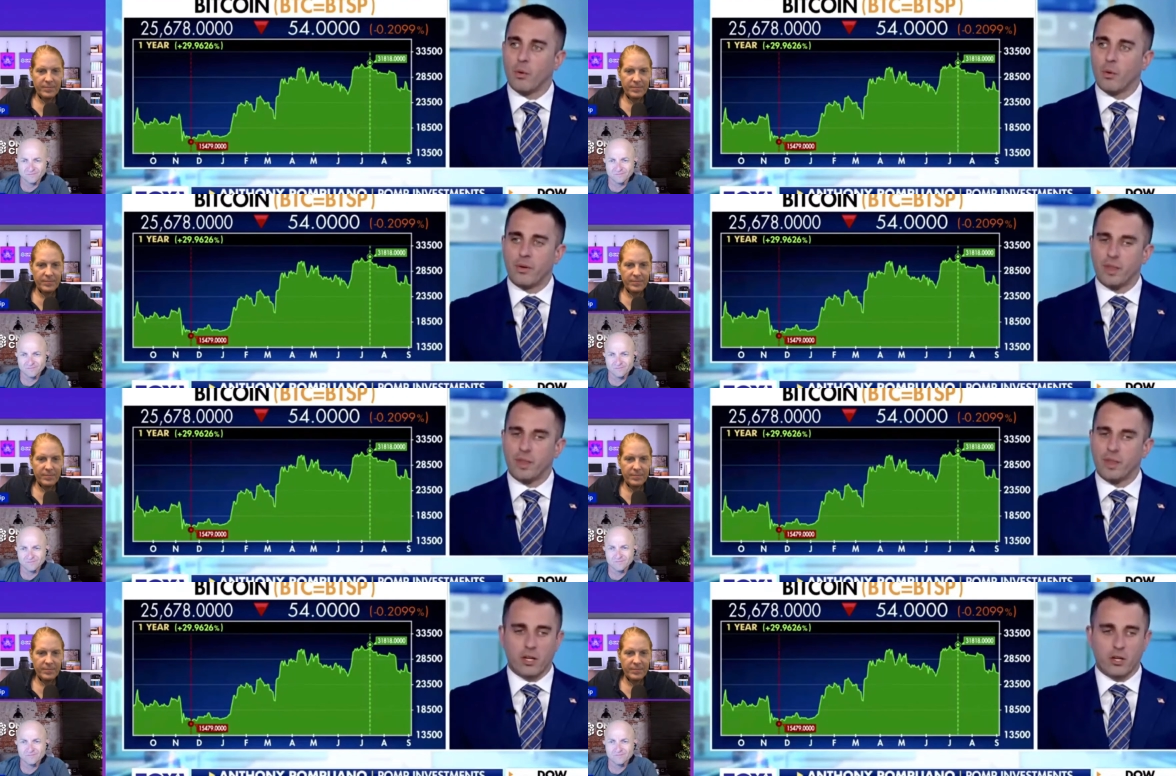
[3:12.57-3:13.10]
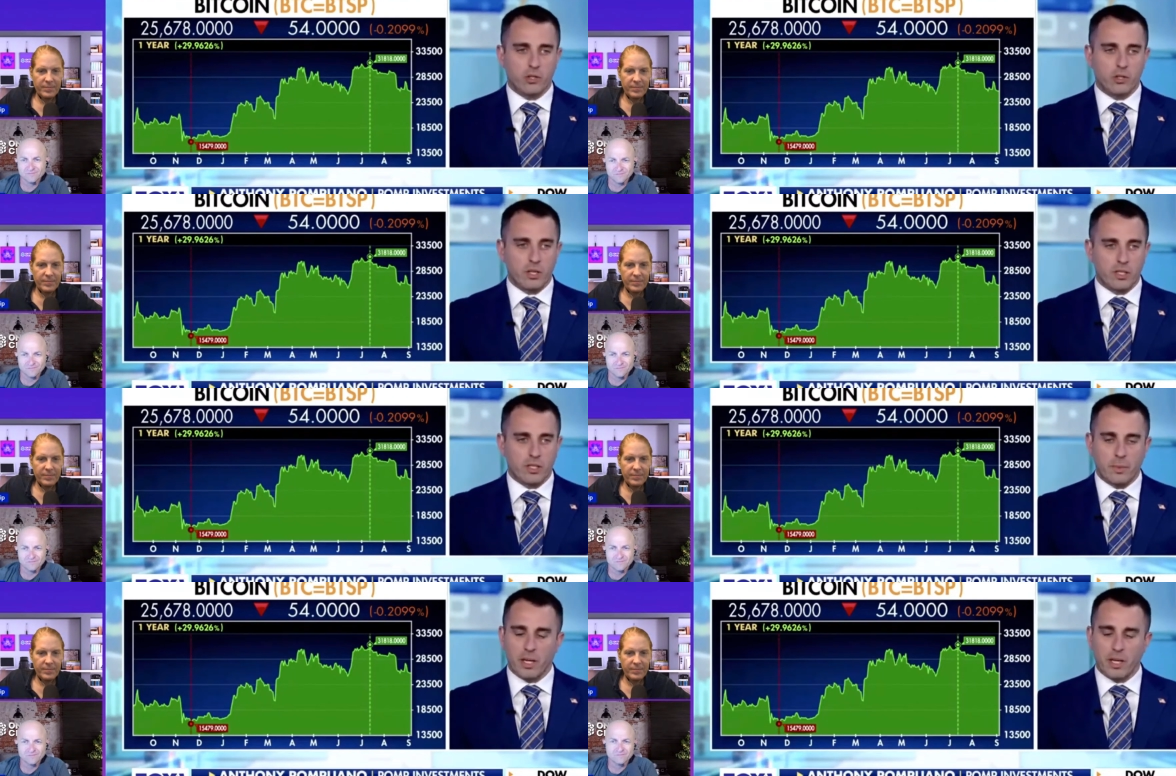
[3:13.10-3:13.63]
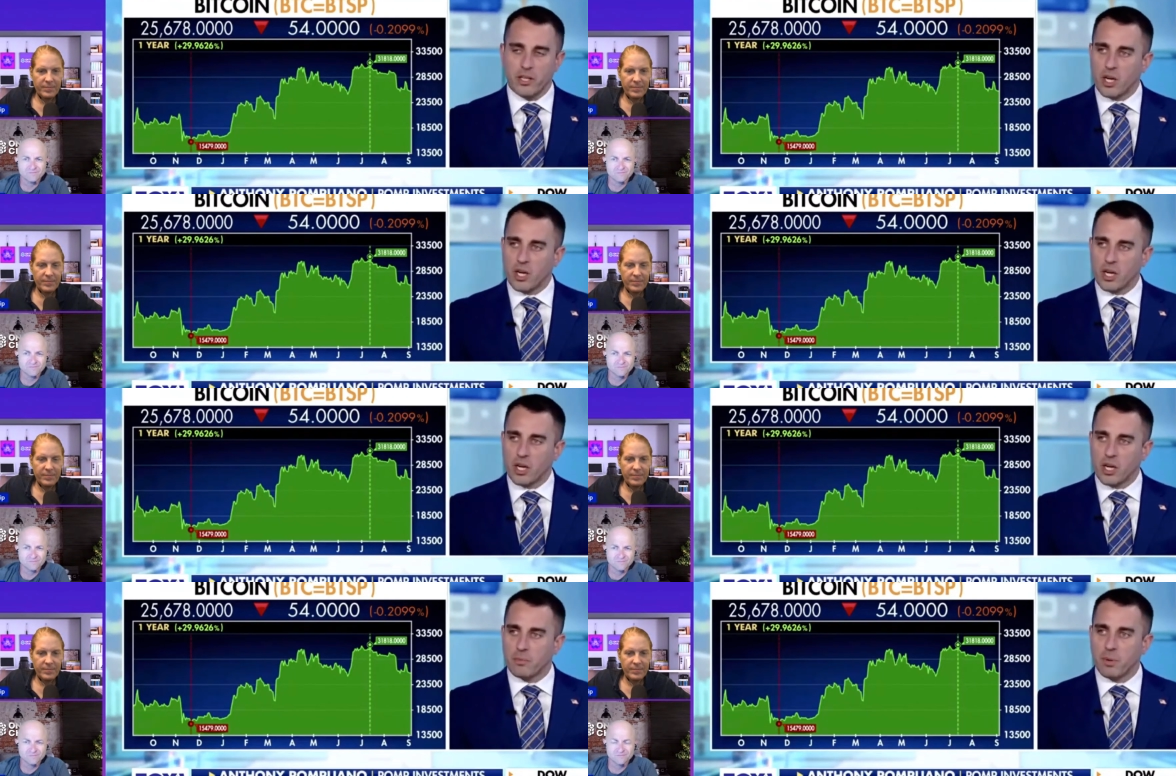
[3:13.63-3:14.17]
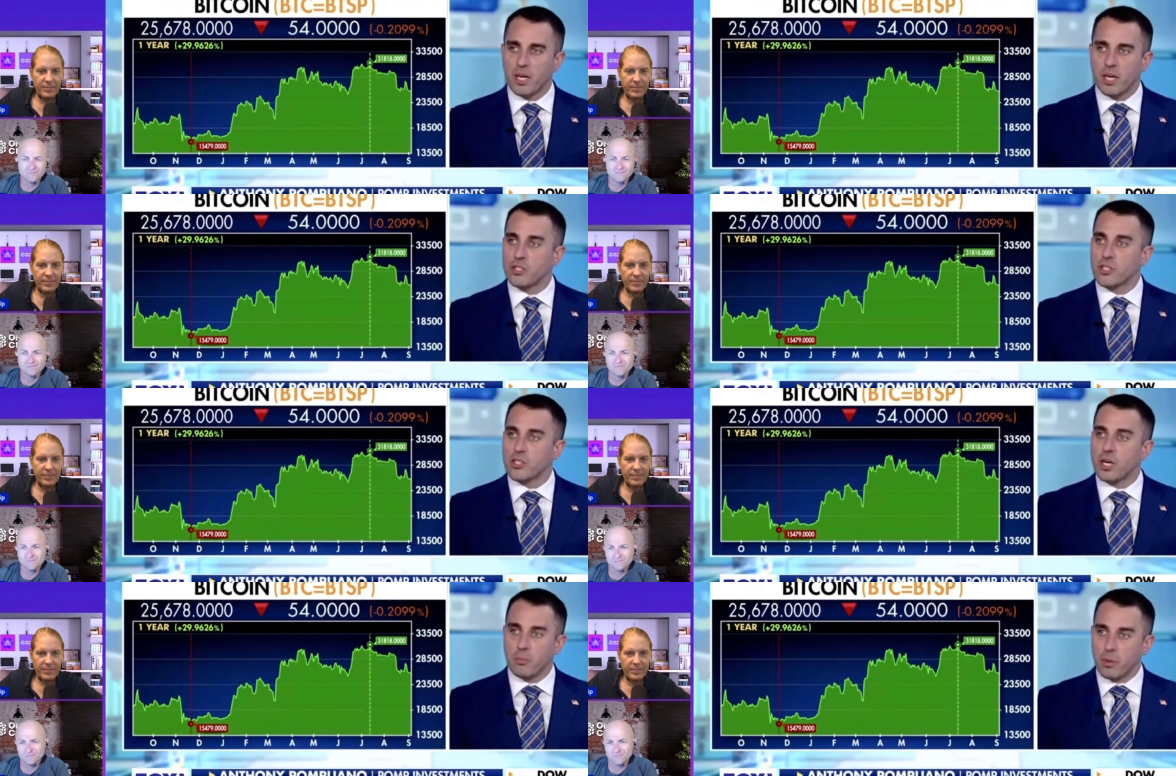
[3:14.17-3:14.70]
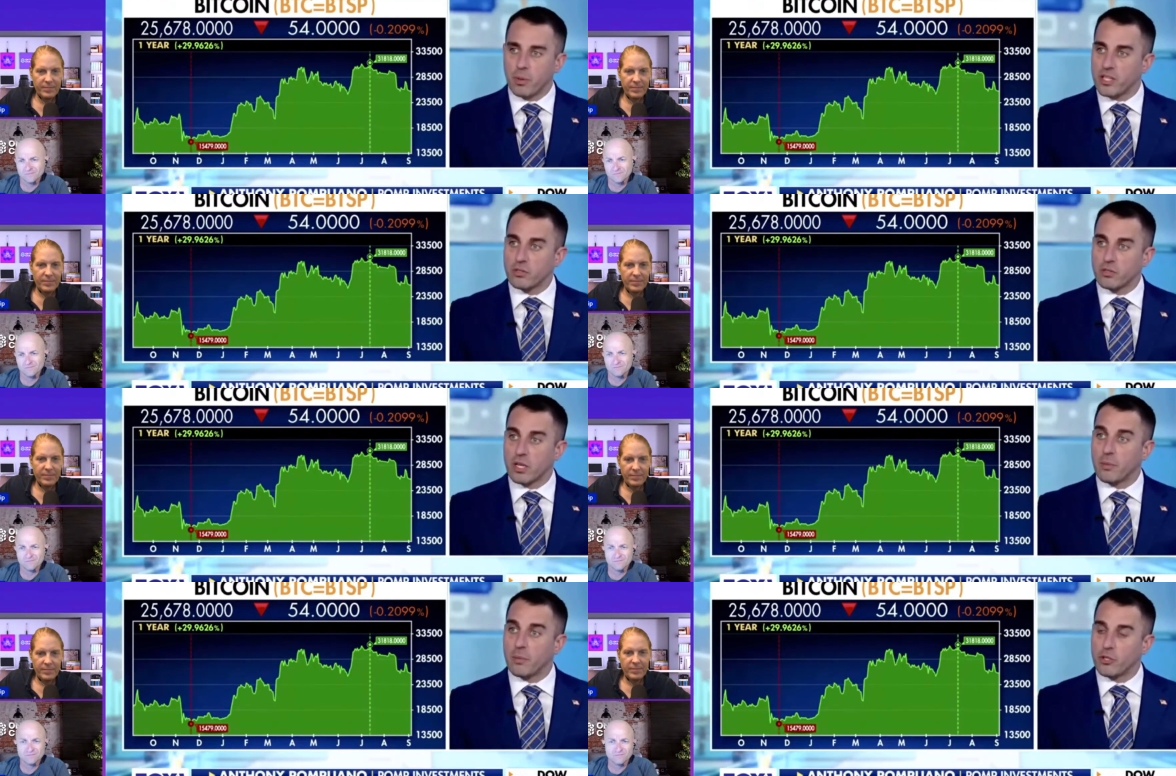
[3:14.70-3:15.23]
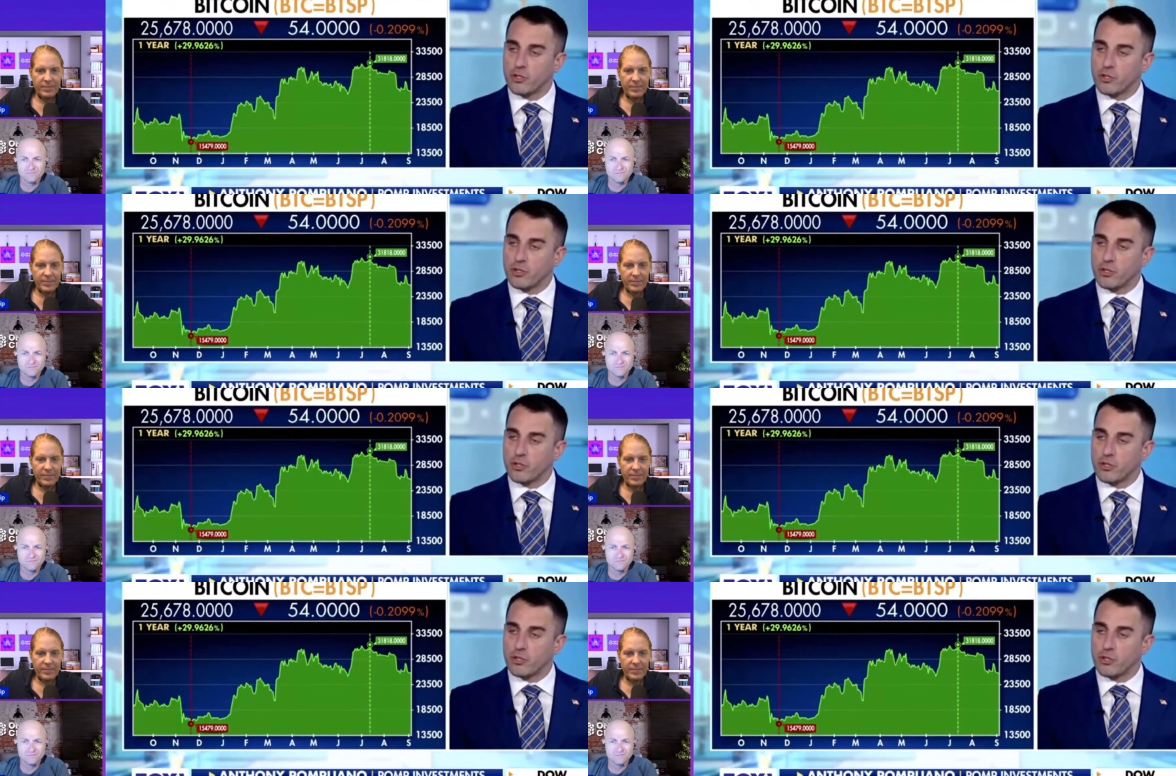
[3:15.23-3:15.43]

Speaker 1: When that occurred, you had demand shock, supply shock, price goes up hundreds of